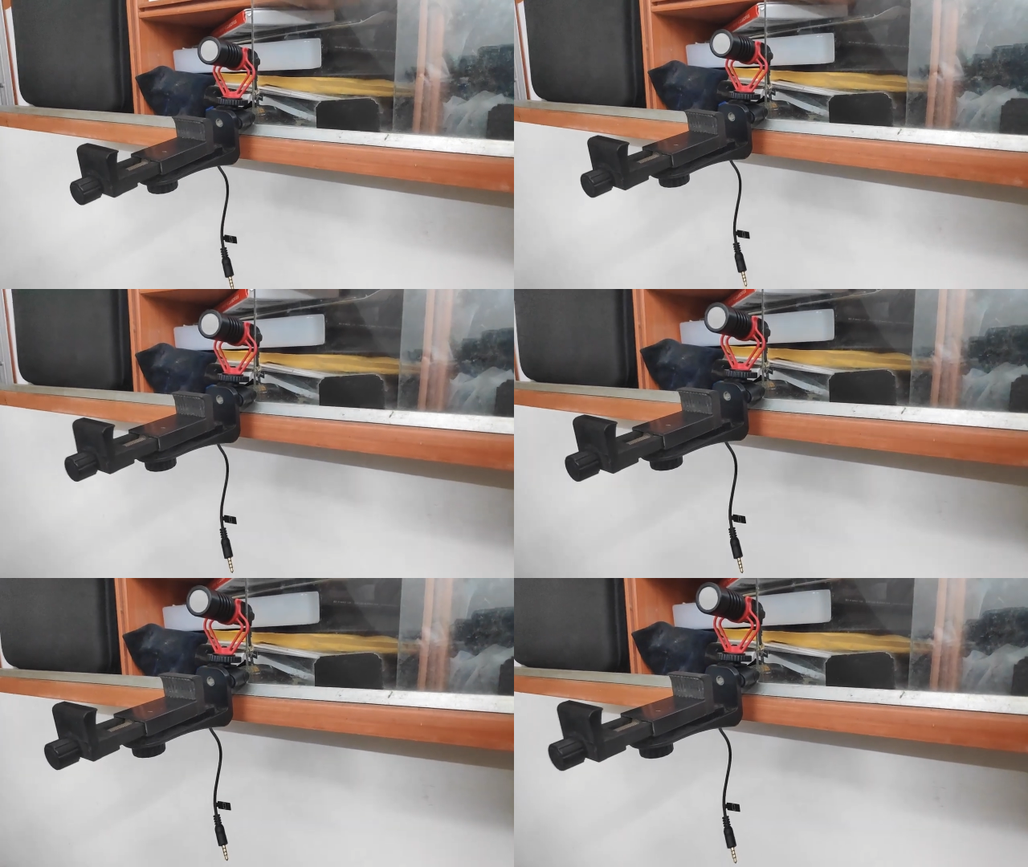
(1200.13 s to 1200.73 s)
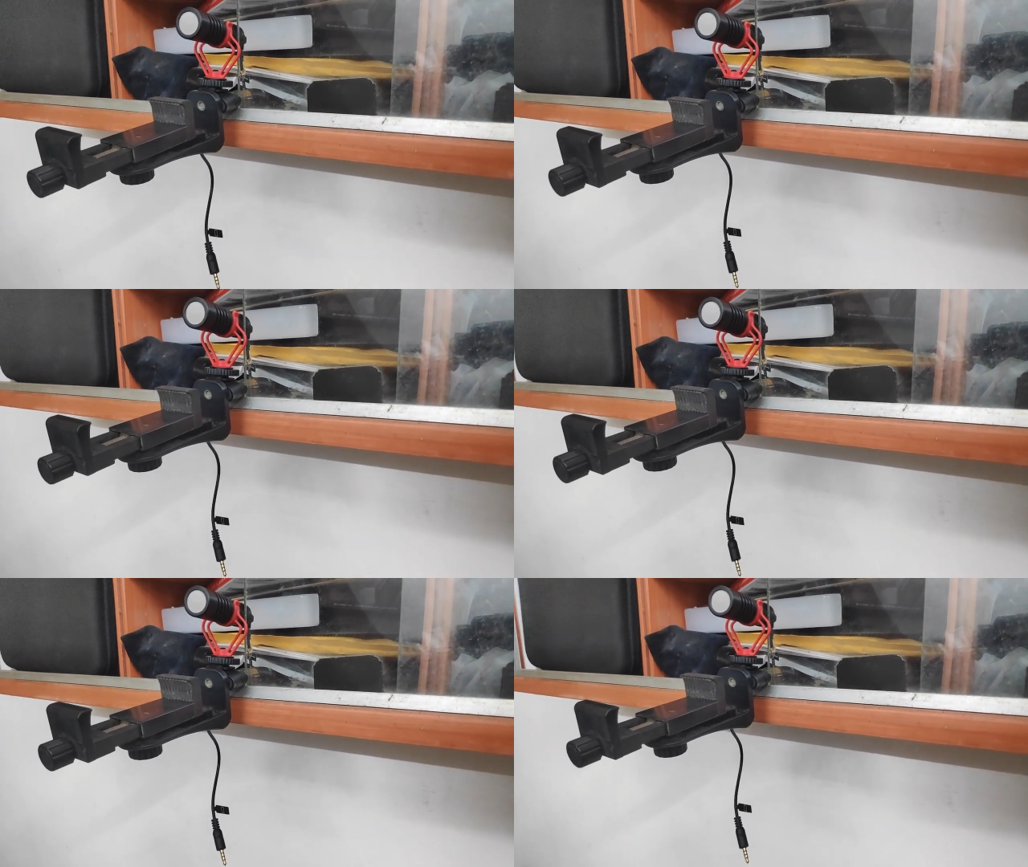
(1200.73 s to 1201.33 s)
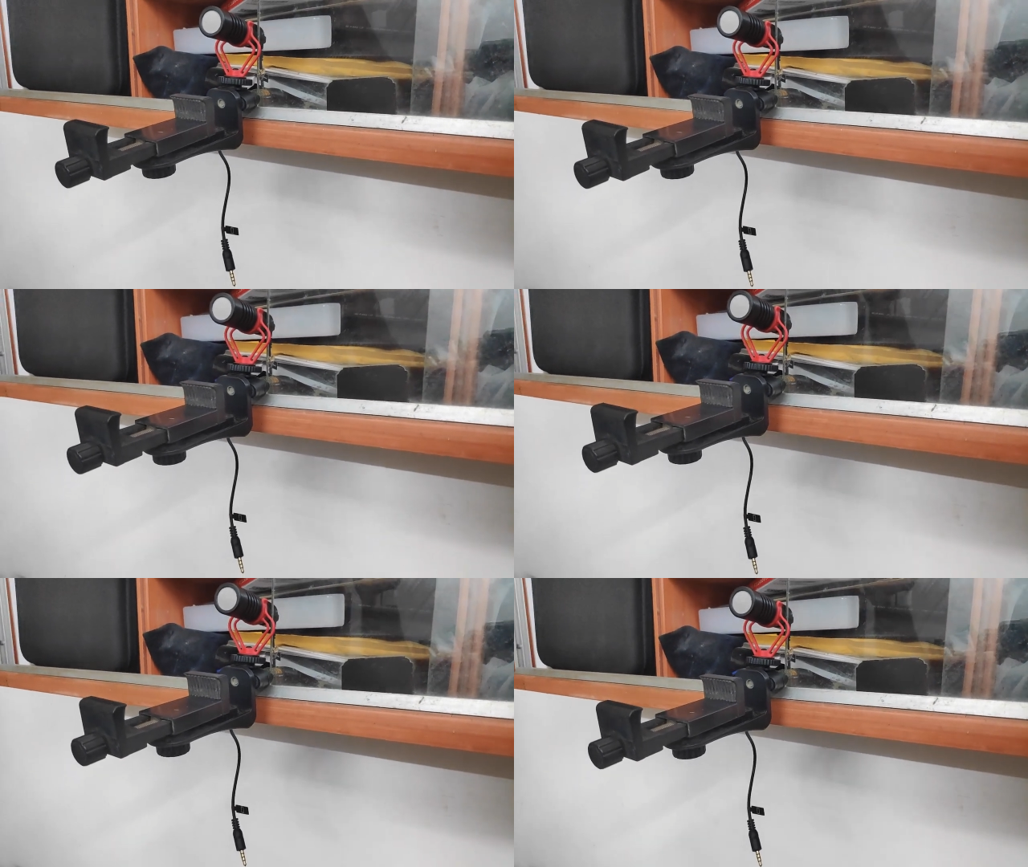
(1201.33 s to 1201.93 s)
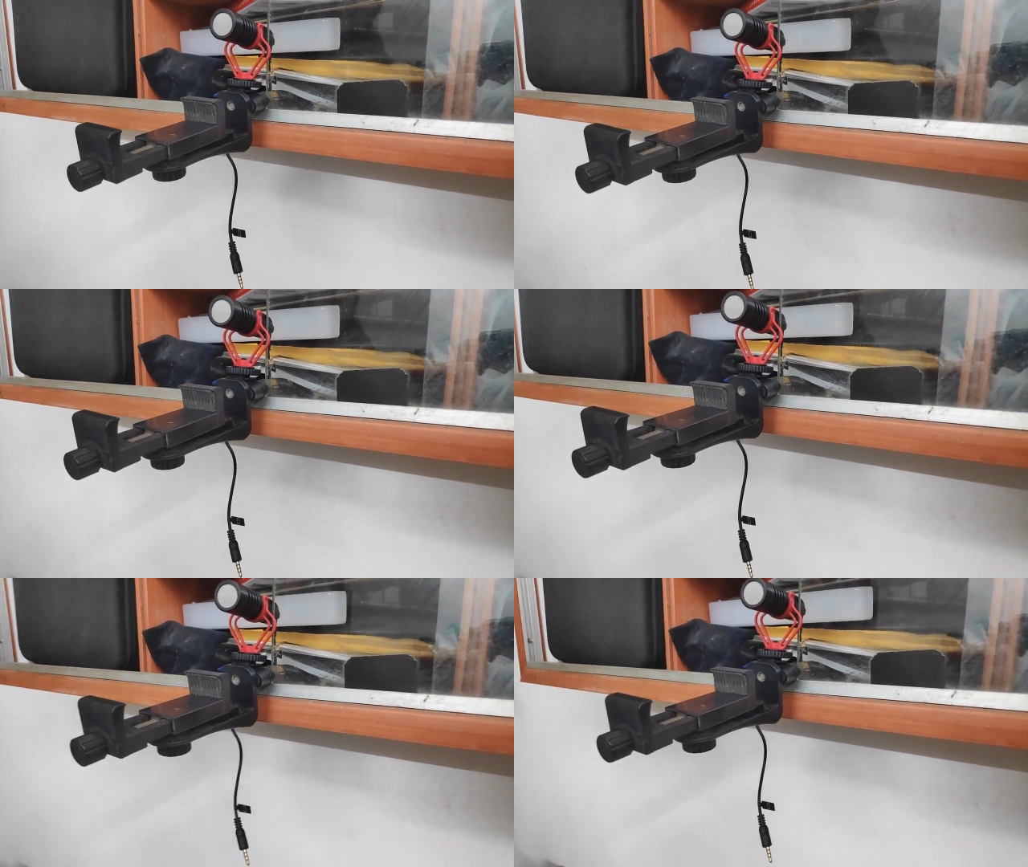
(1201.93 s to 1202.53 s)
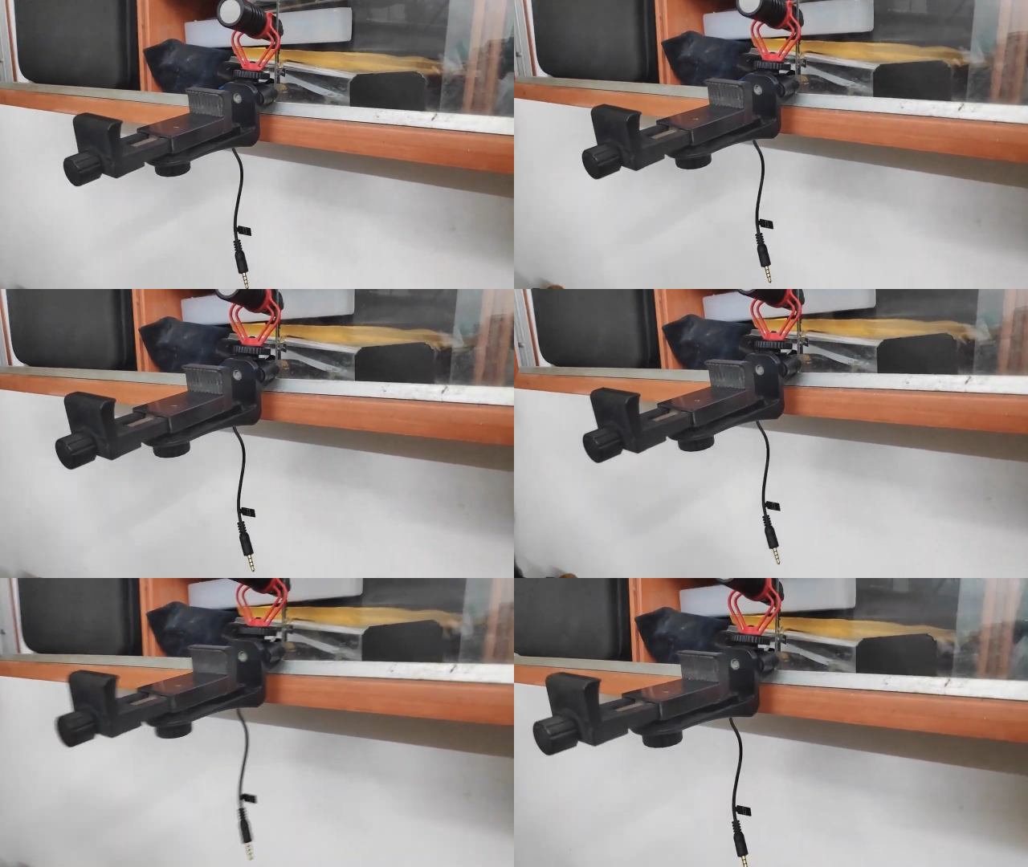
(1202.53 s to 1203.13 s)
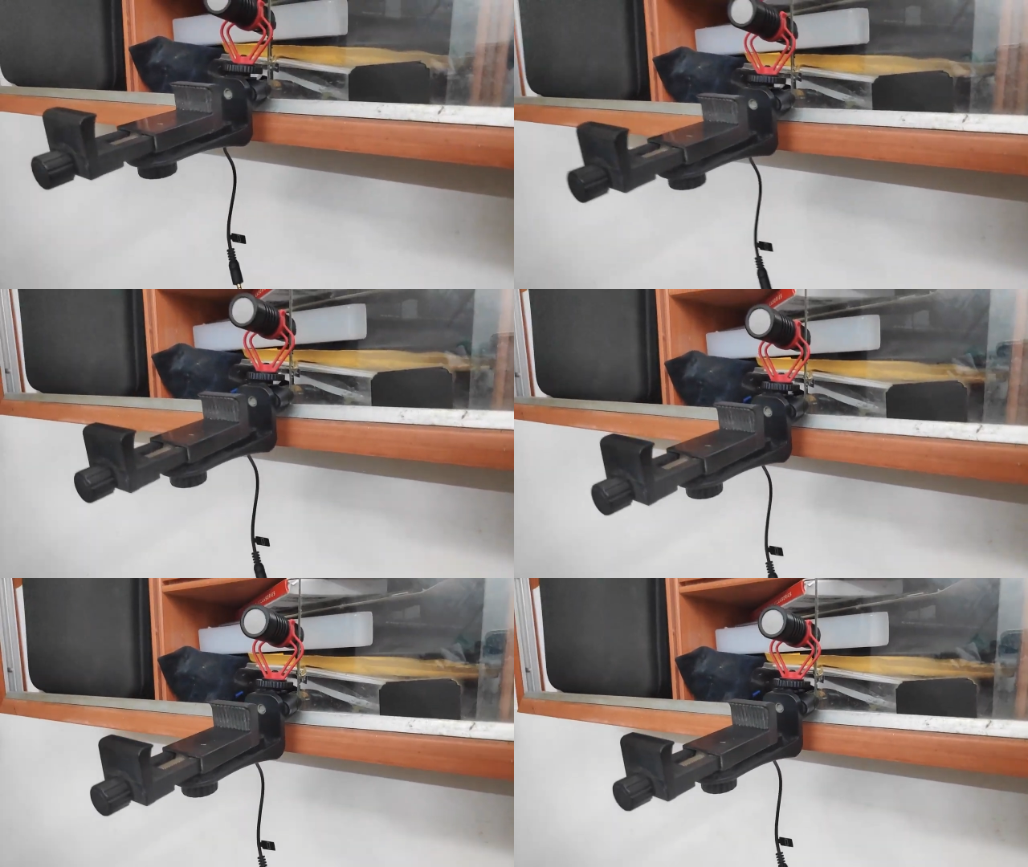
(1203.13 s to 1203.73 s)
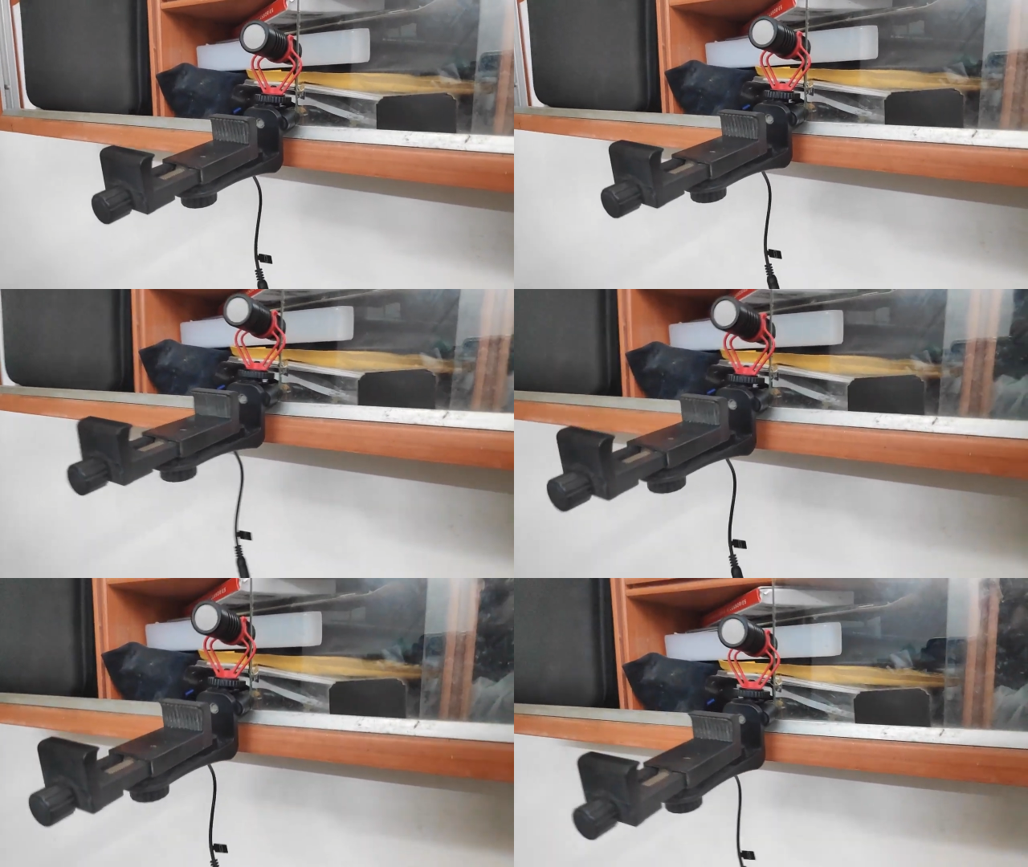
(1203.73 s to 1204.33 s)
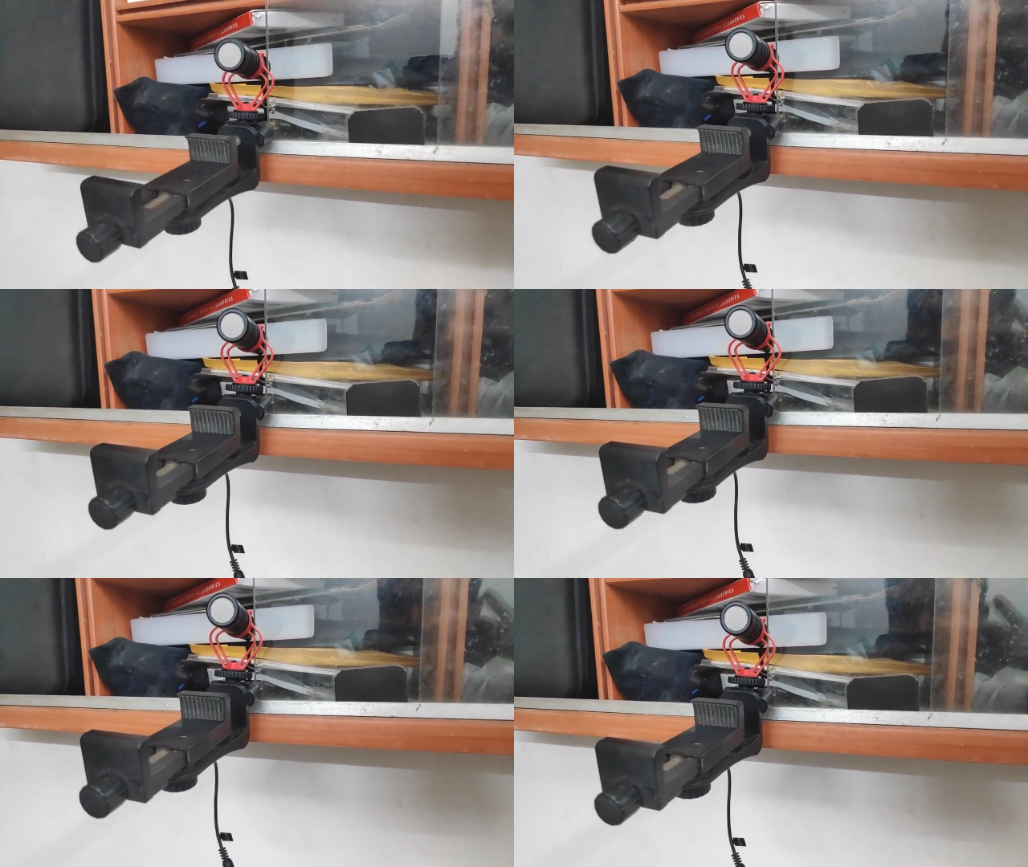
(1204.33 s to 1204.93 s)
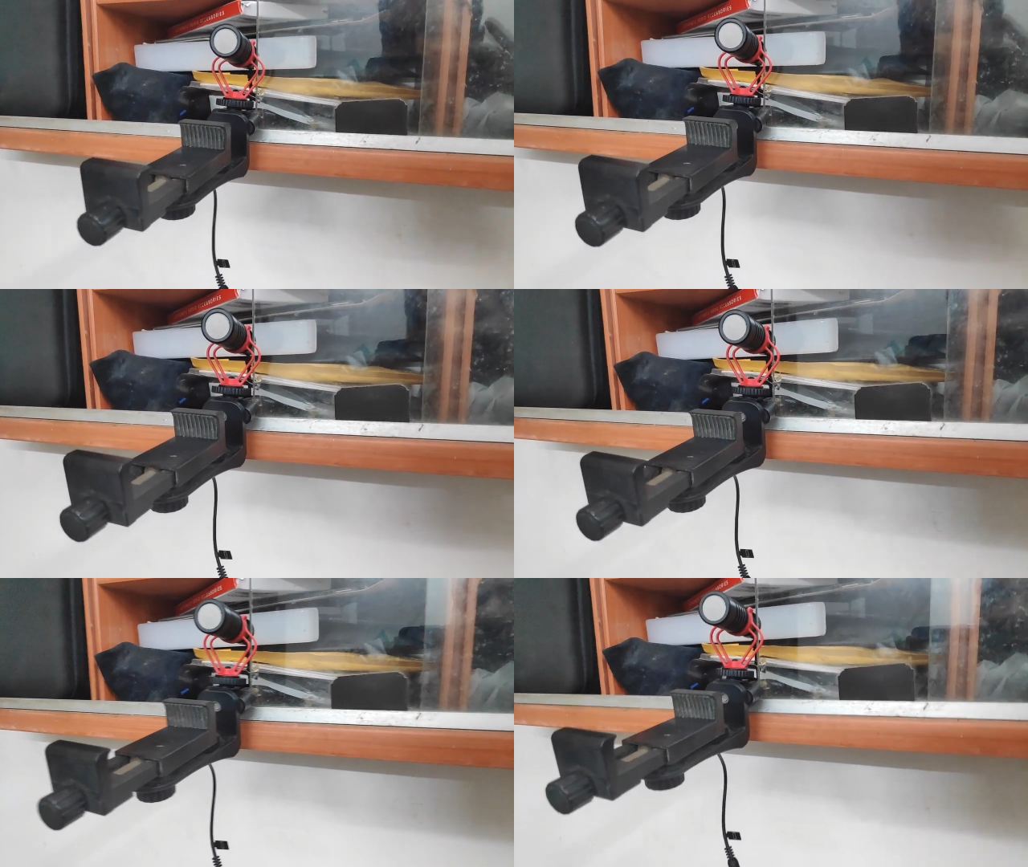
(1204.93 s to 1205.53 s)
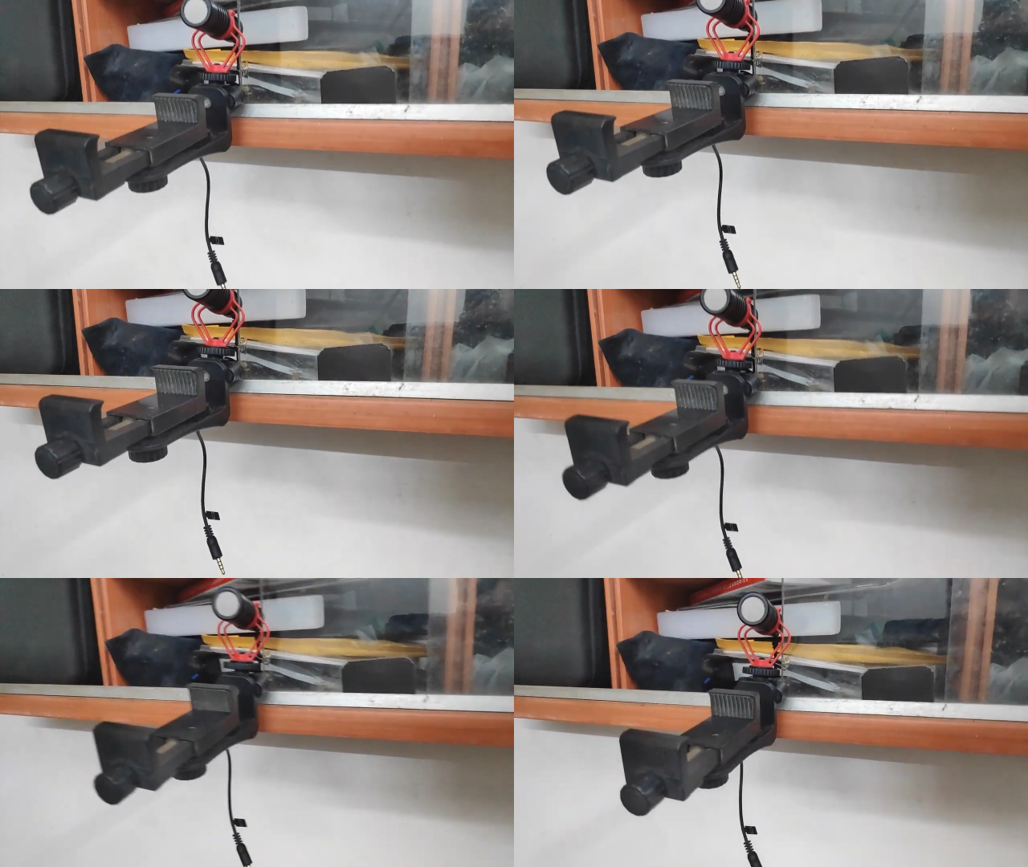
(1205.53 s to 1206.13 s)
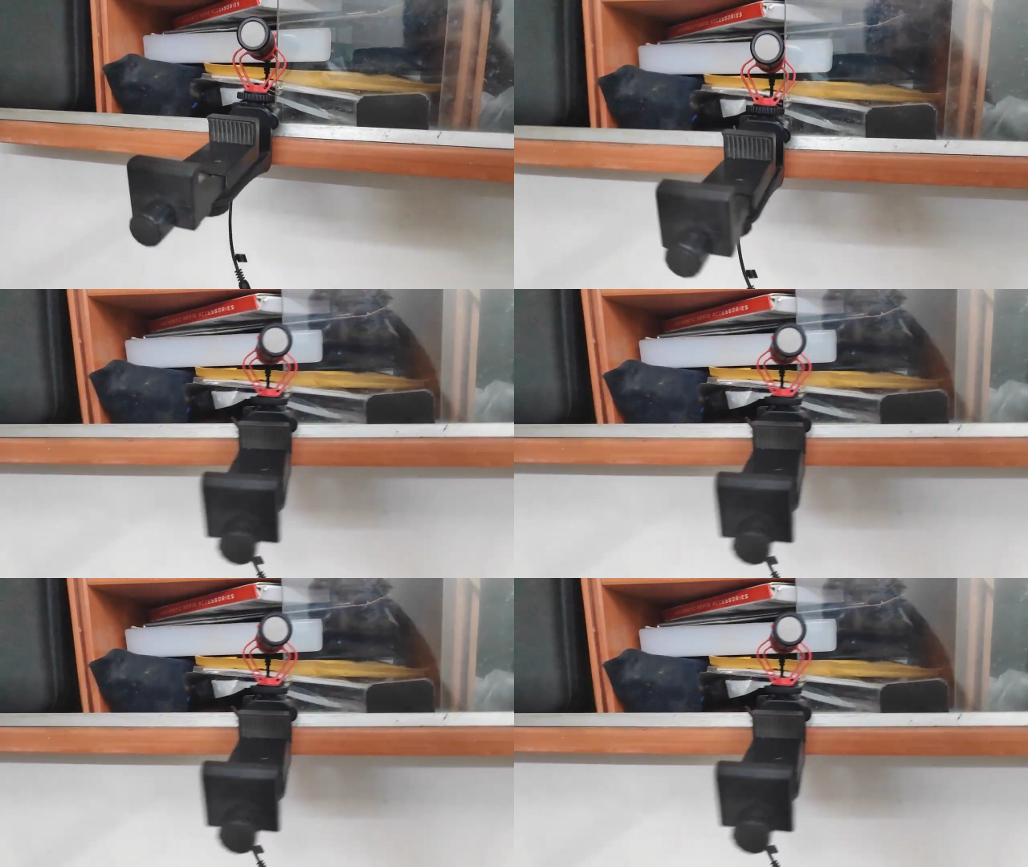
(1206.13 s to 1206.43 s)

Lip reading: (no speaker visible)